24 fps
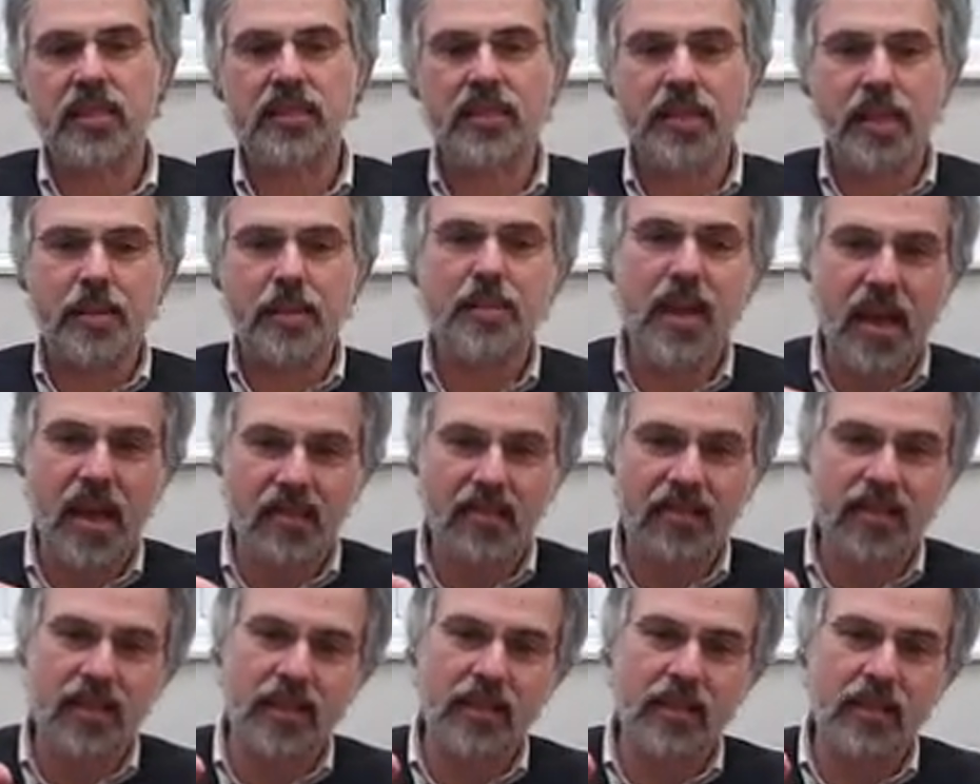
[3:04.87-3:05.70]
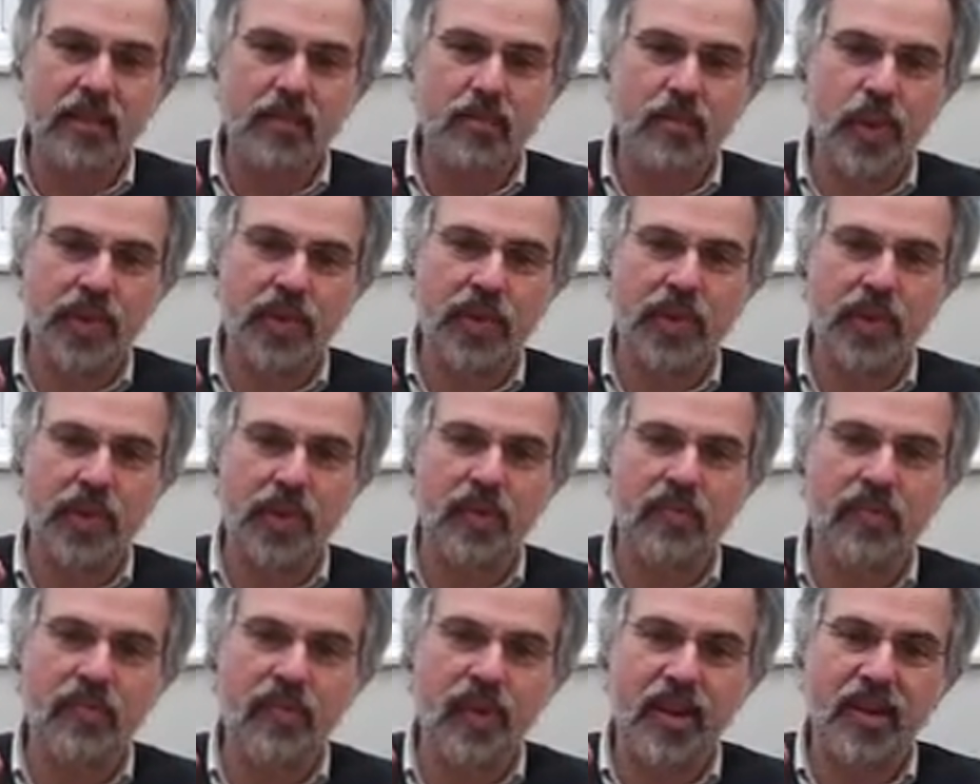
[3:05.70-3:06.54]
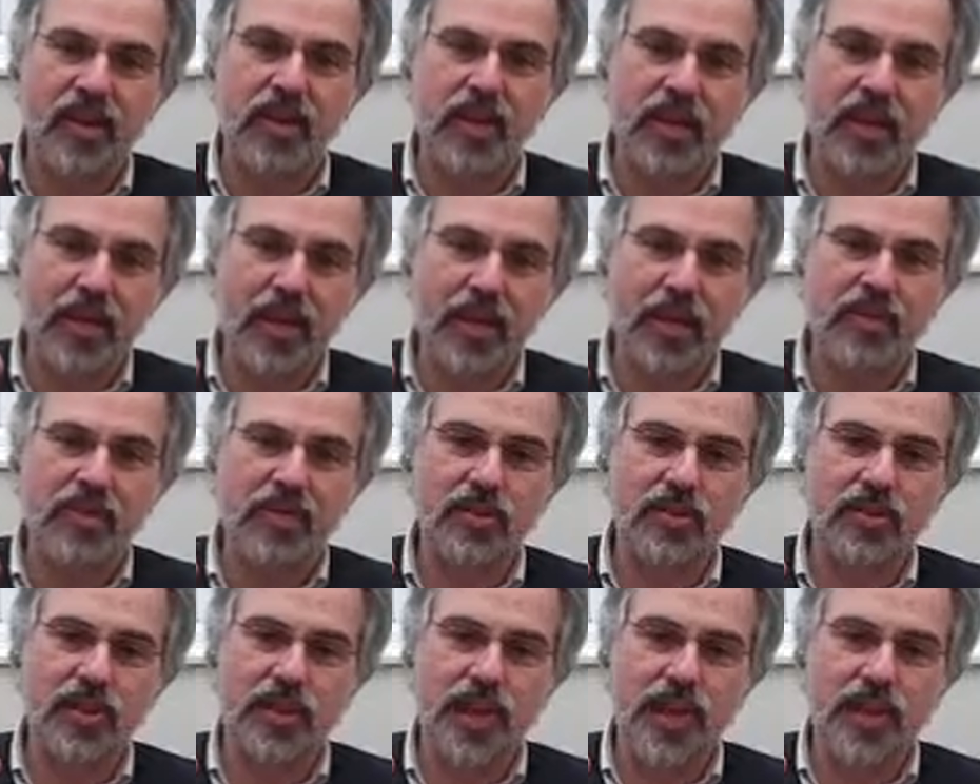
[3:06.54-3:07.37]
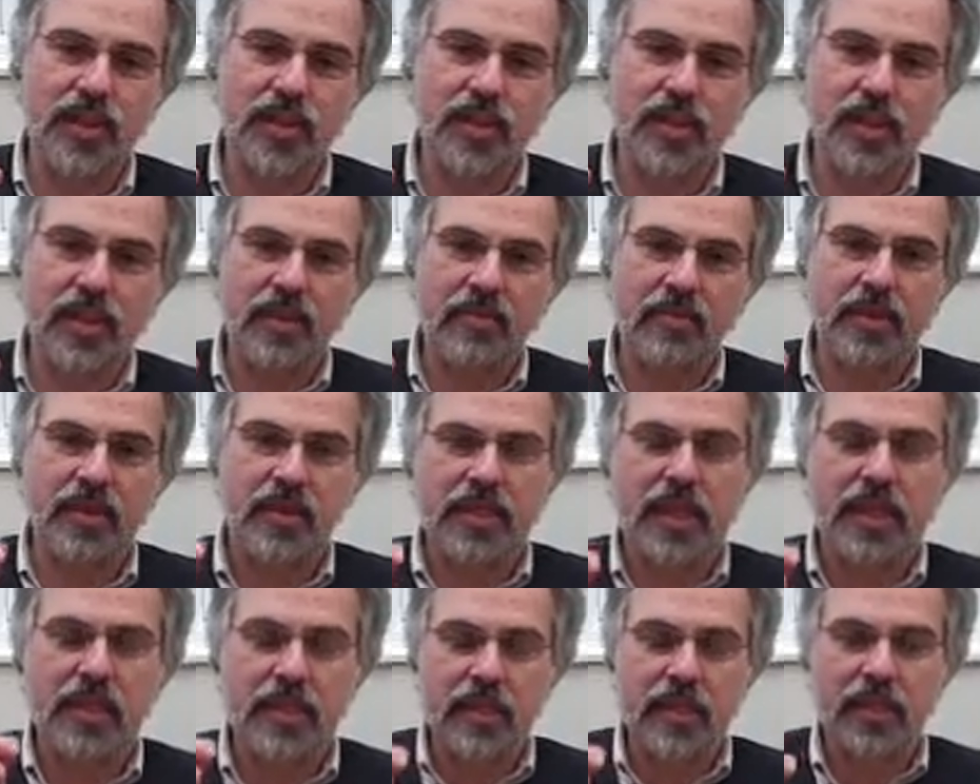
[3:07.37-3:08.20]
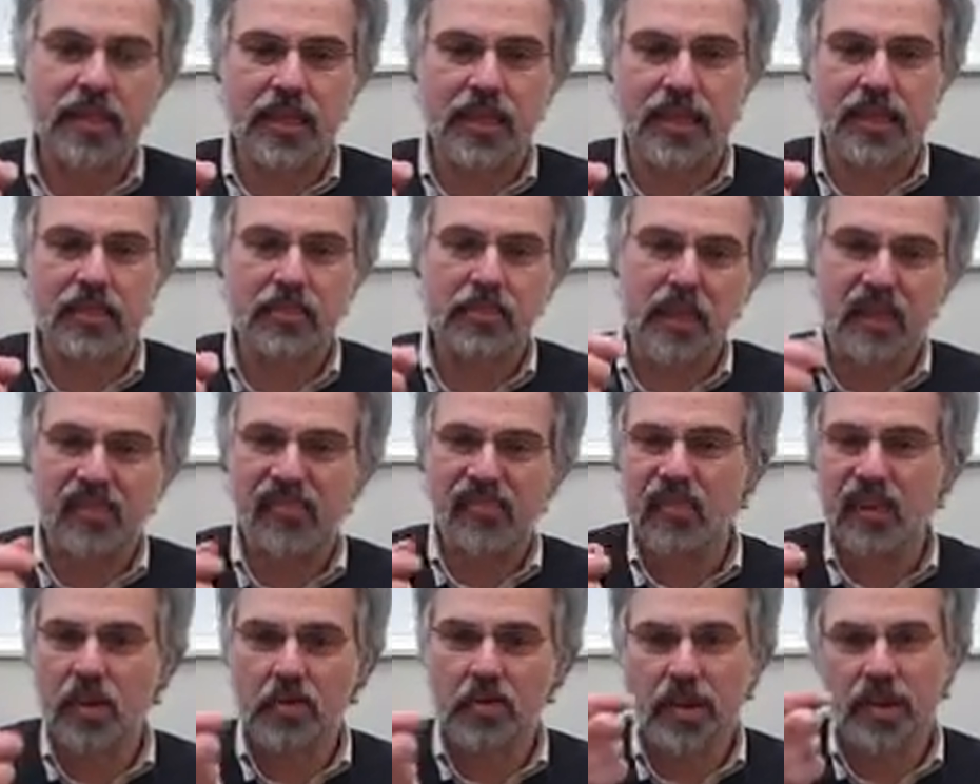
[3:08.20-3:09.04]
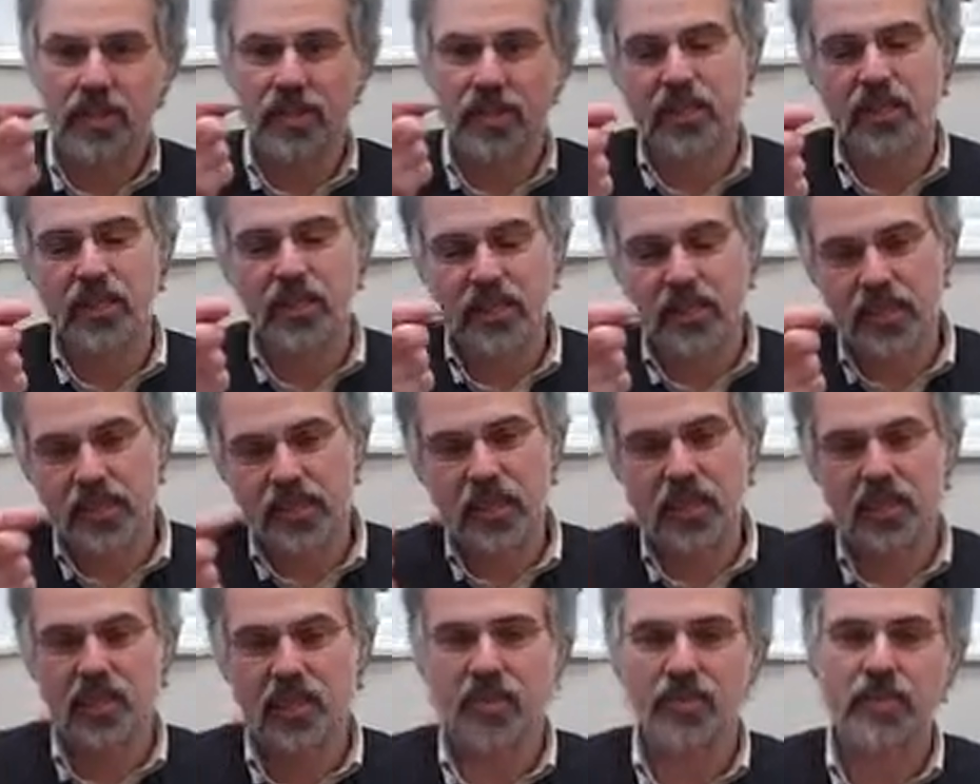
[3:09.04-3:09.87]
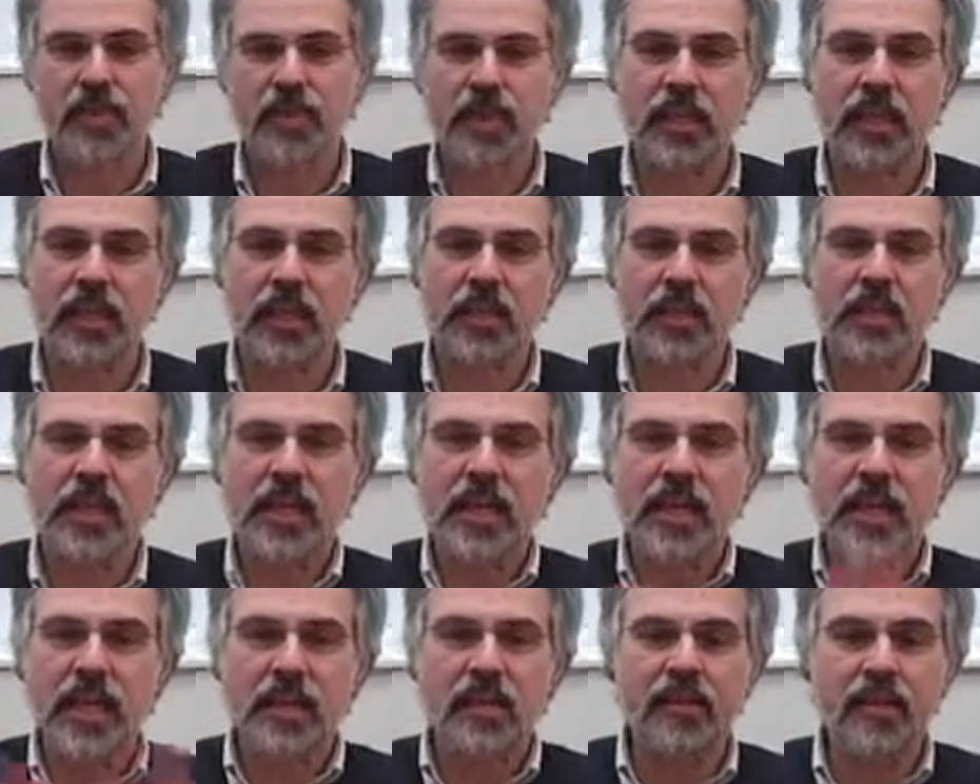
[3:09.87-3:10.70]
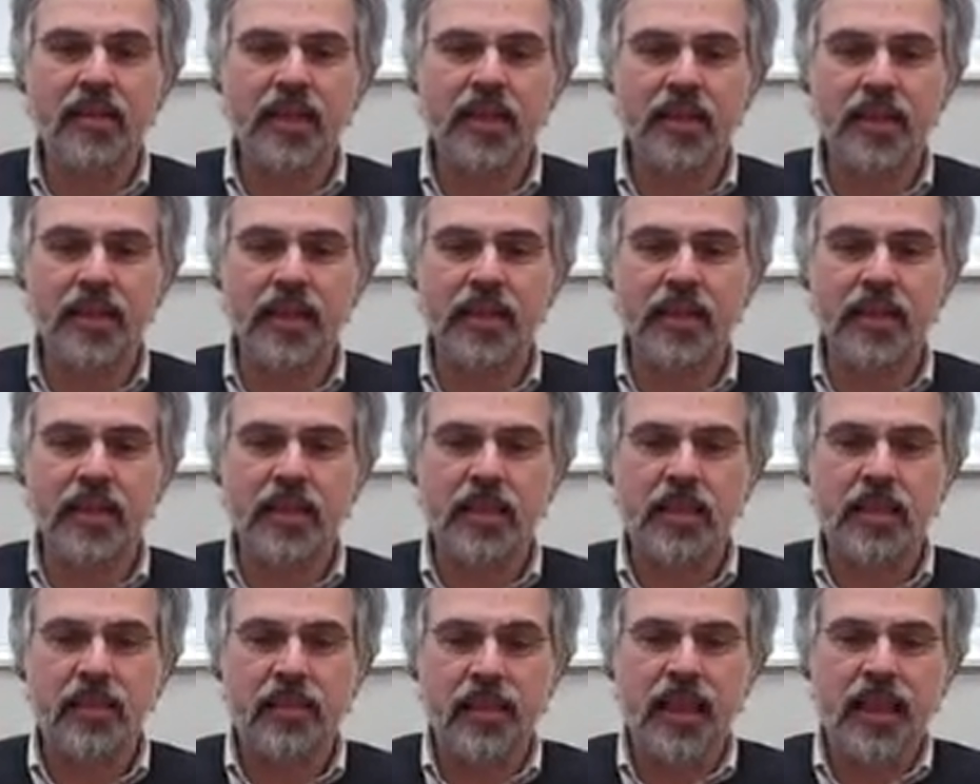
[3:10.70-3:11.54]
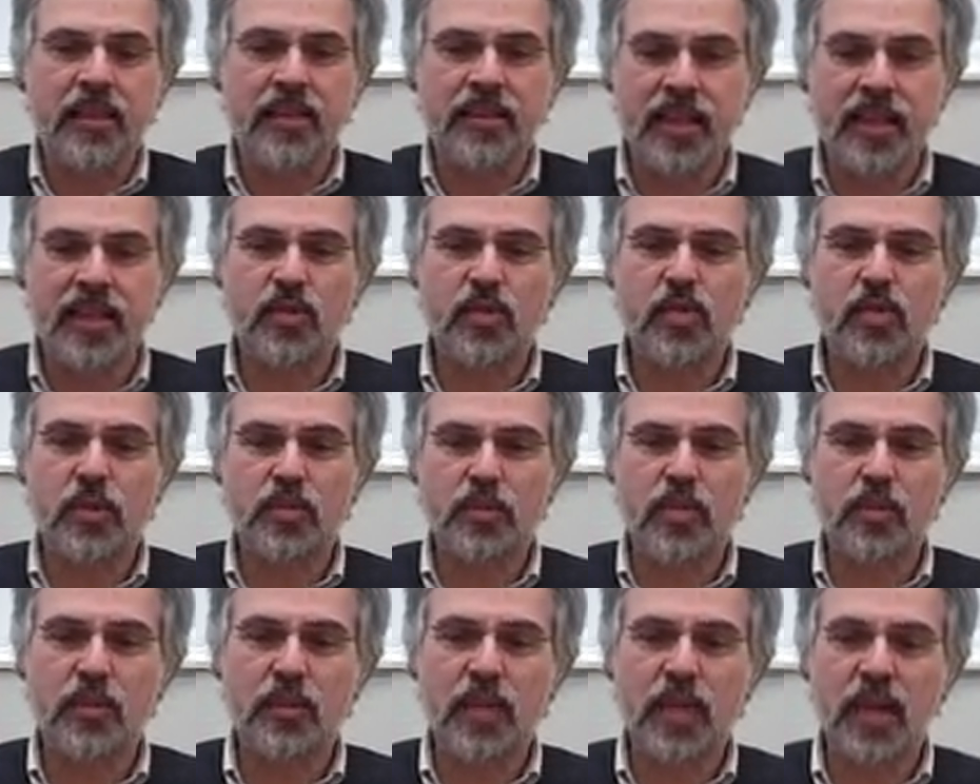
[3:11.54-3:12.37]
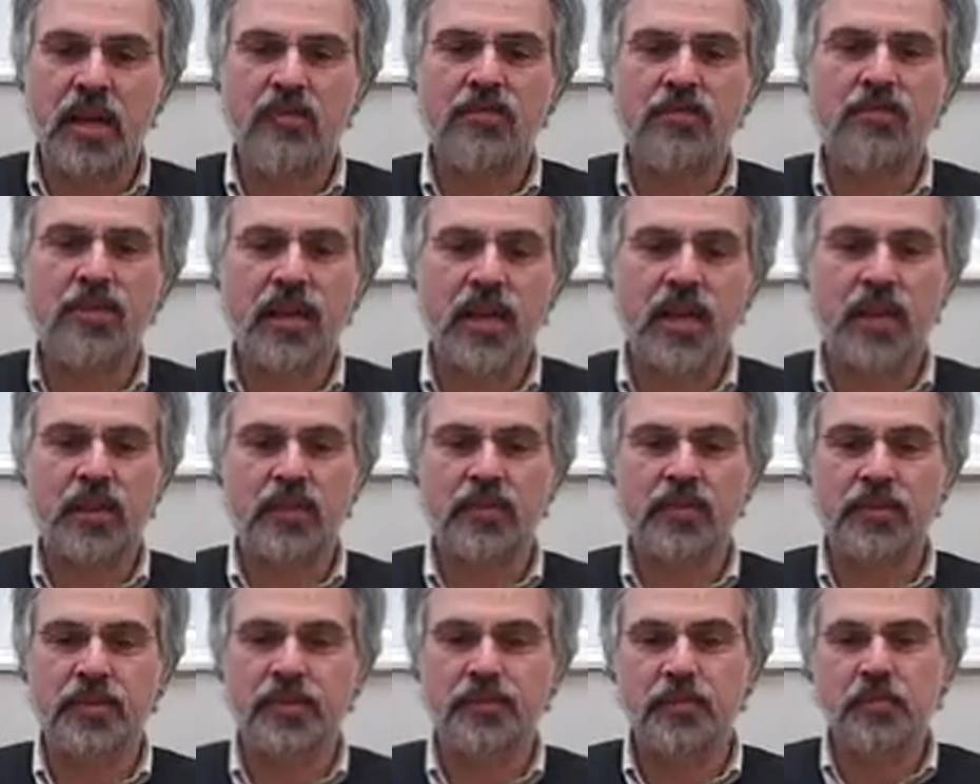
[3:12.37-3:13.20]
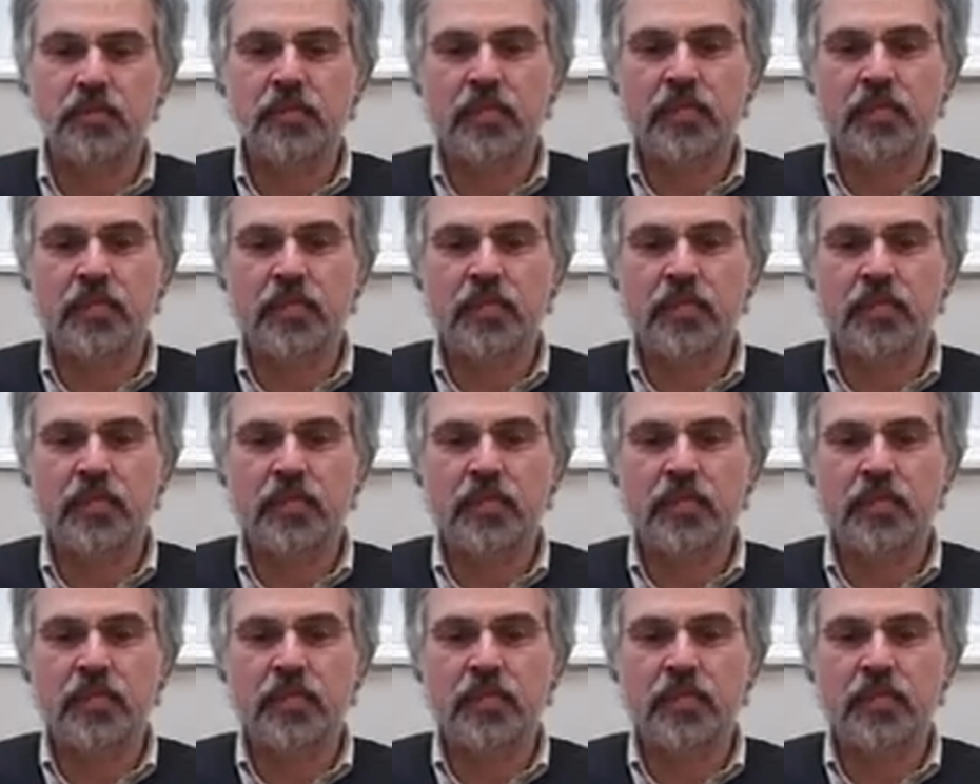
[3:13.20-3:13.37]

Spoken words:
Some have a little red light flashing next to it, others have a static light. My flip has just a static red light, and that's it. And that's what people are afraid of.